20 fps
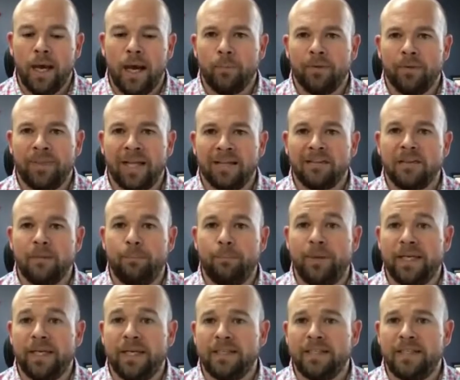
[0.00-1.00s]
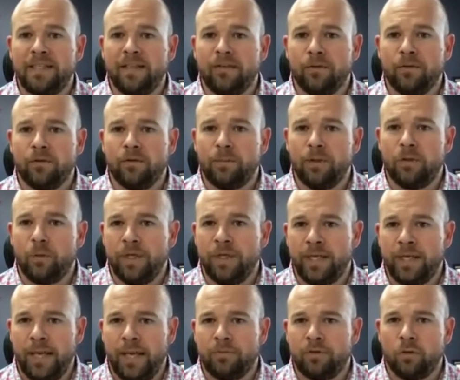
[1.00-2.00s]
But that's the biggest difference between
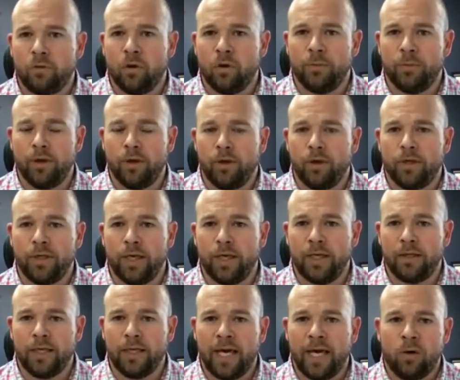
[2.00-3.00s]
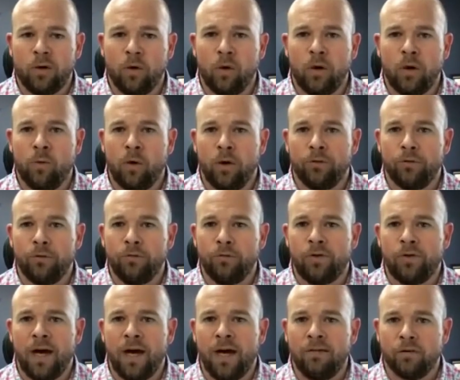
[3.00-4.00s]
named storm and hurricane, category 1 through
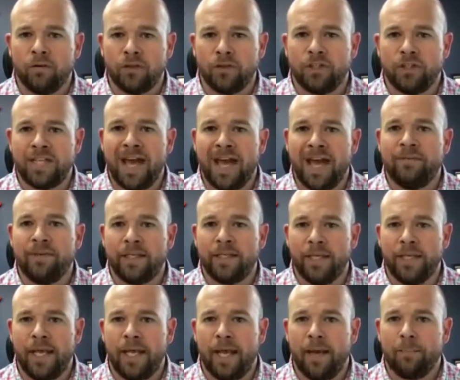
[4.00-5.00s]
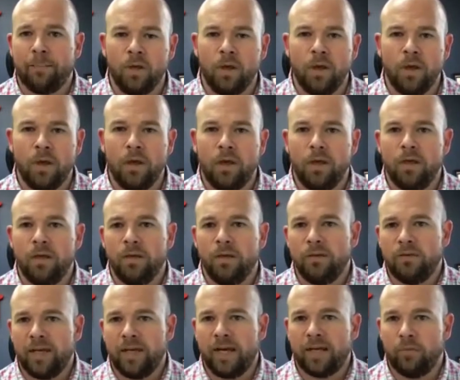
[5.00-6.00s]
5, or just having a name.
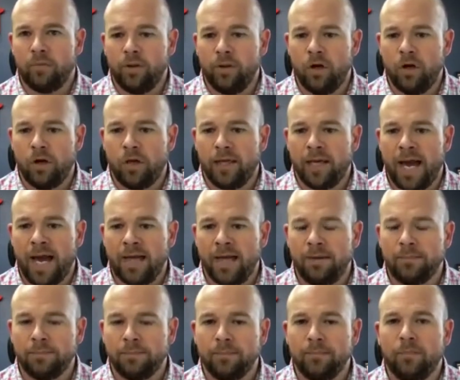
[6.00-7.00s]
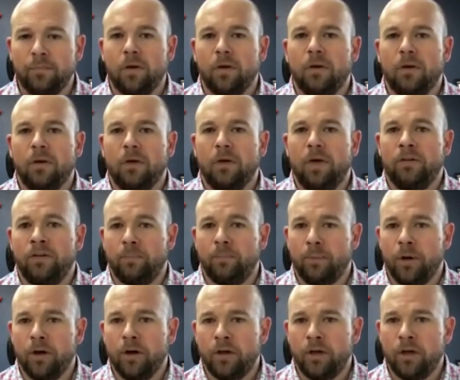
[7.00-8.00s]
Second, we look at, is it
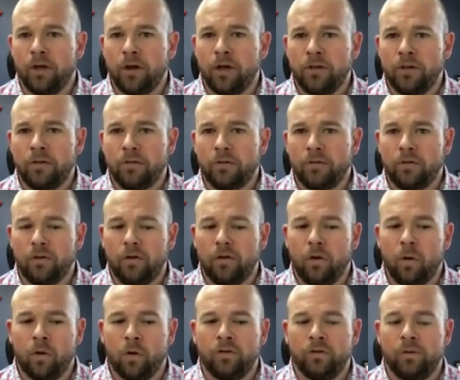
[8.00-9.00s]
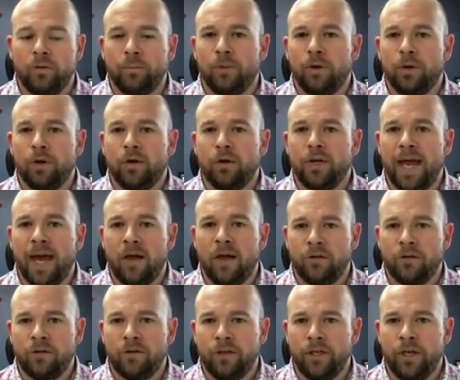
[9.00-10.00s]
per occurrence or is it per
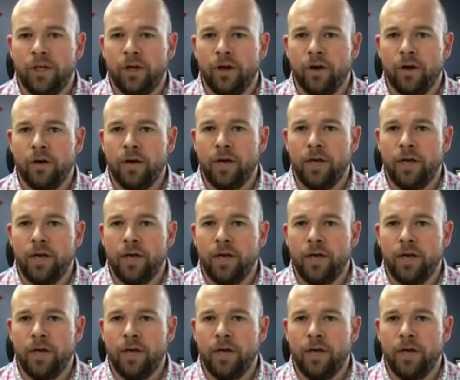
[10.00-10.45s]
calendar year?